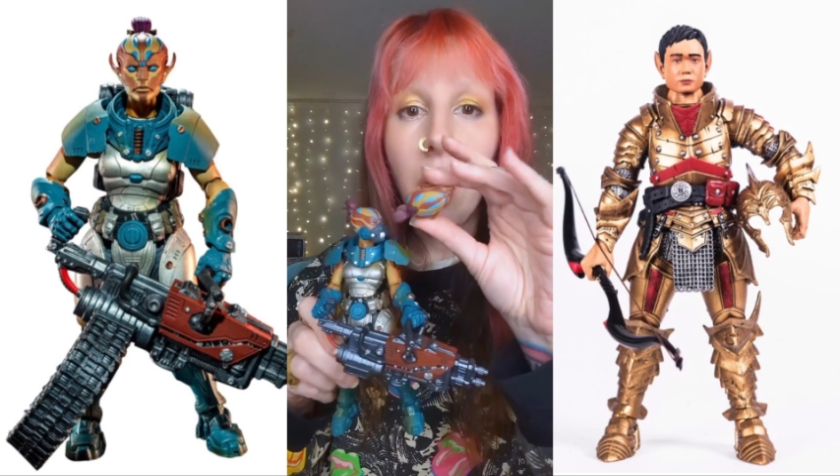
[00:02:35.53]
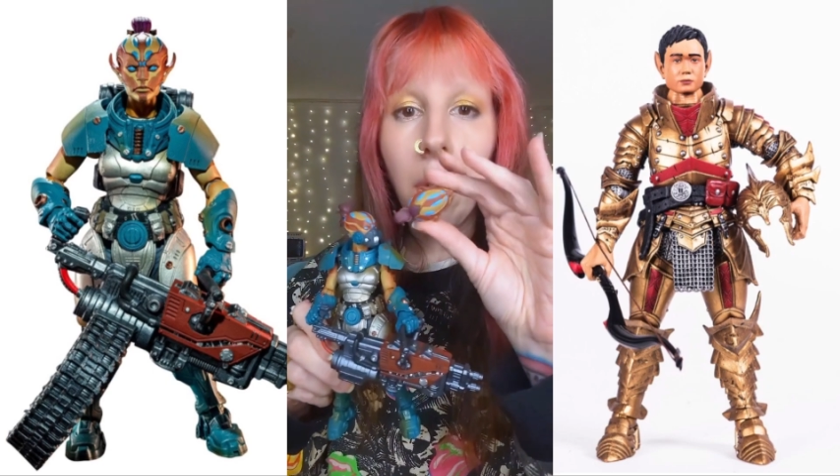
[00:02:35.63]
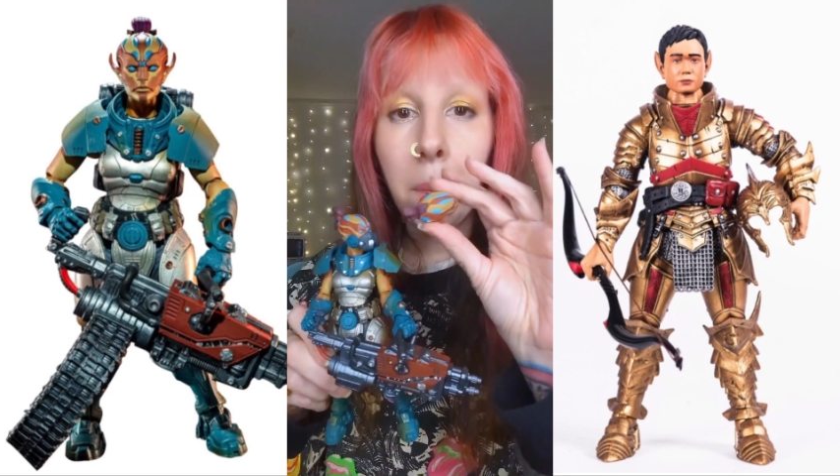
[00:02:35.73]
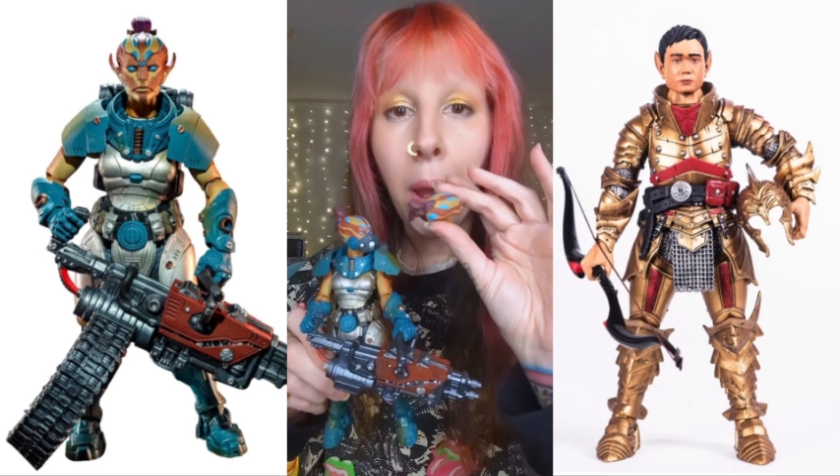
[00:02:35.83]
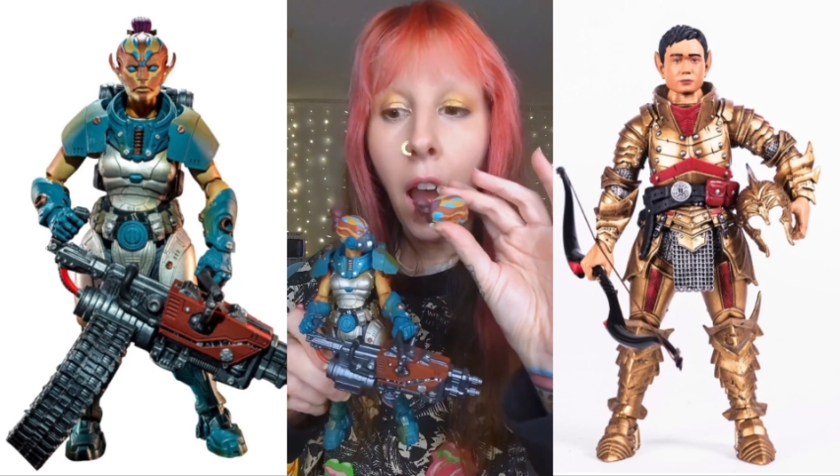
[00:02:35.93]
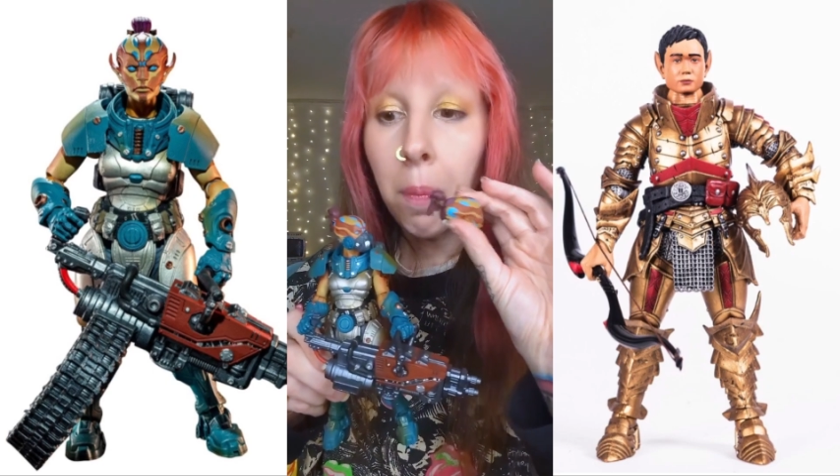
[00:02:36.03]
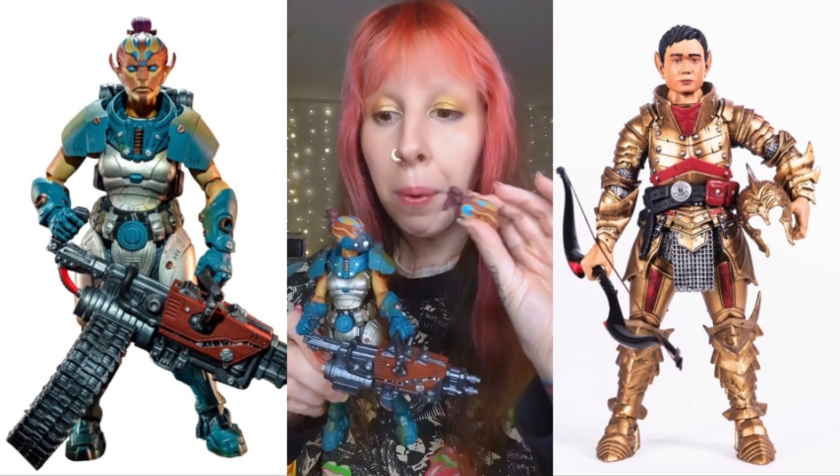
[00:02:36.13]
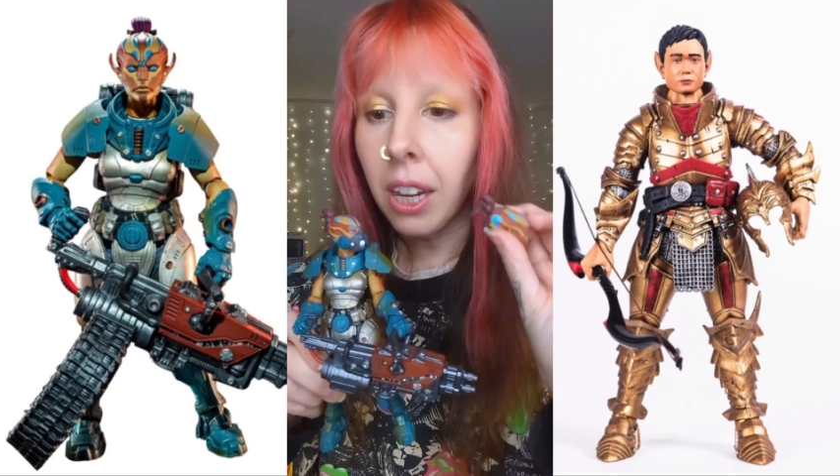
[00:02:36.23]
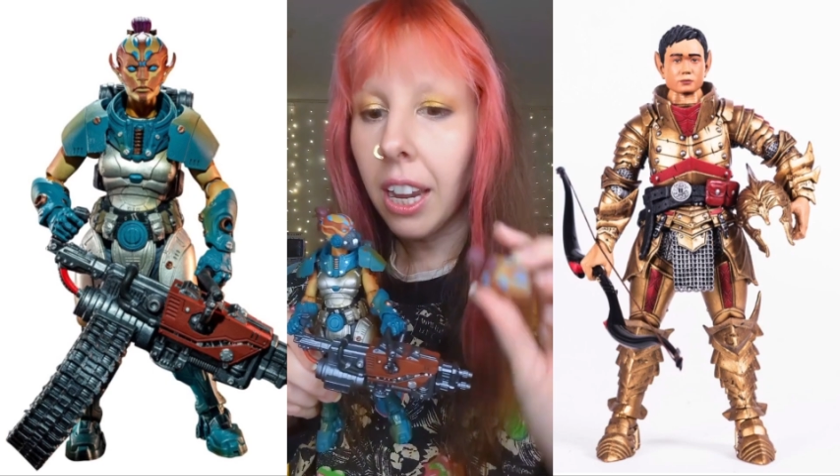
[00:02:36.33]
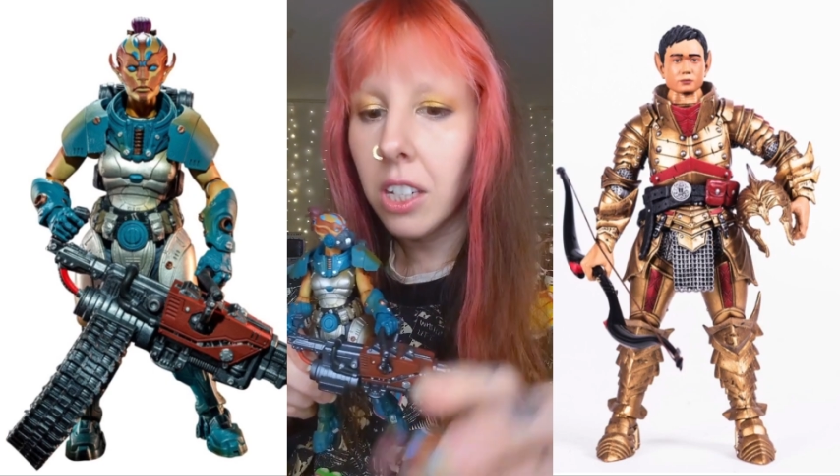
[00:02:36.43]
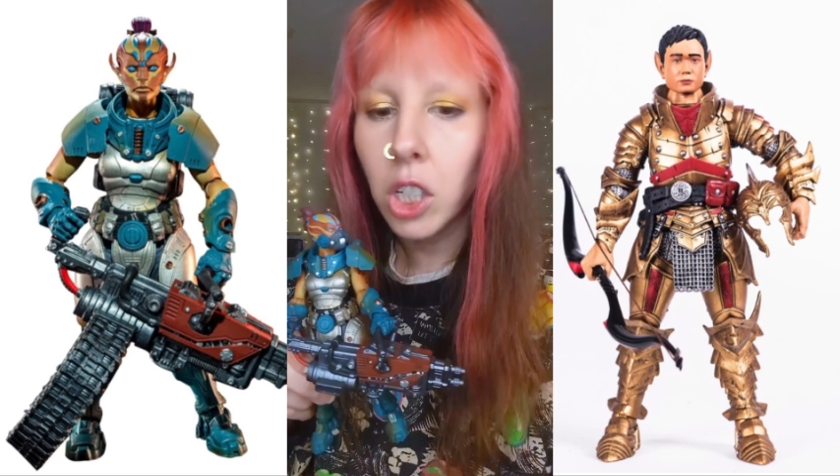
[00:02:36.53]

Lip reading: the popping and